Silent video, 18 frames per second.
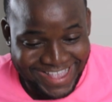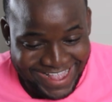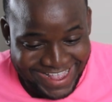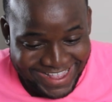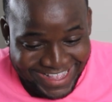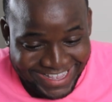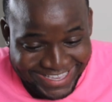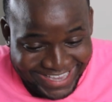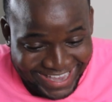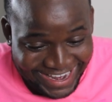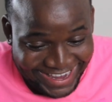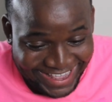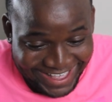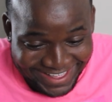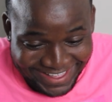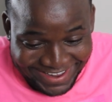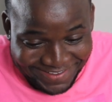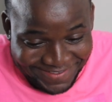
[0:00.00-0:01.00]
just kidding,
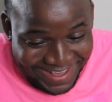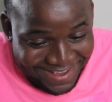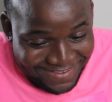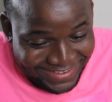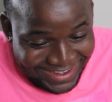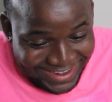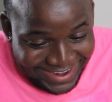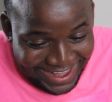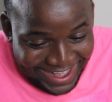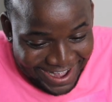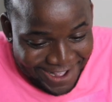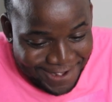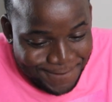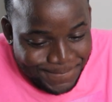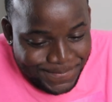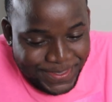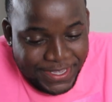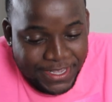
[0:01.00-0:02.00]
hell, I'm having a lot.
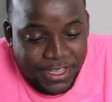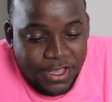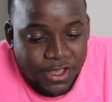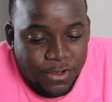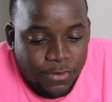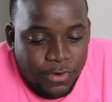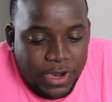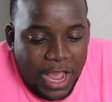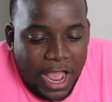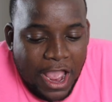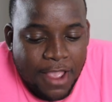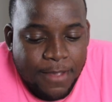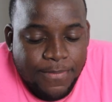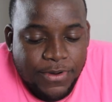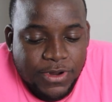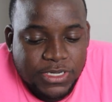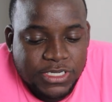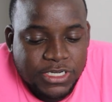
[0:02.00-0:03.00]
What I
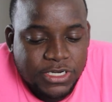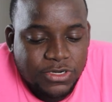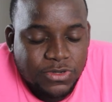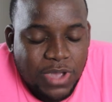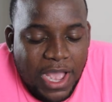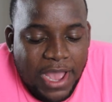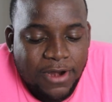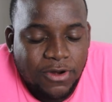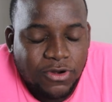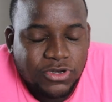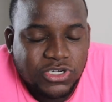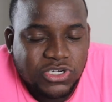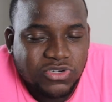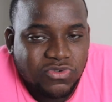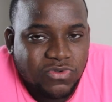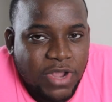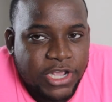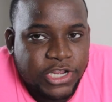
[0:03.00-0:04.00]
personally know, I don't
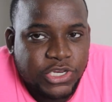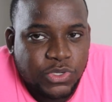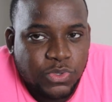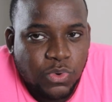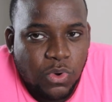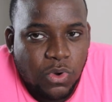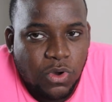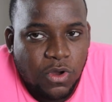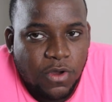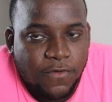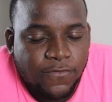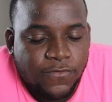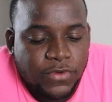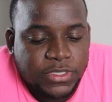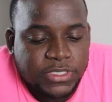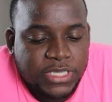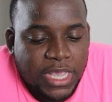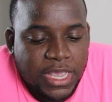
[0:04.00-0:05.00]
just write you off
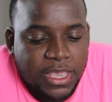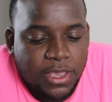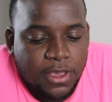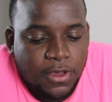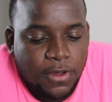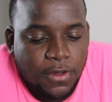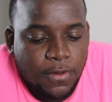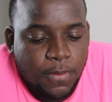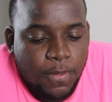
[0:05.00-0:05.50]
once I hear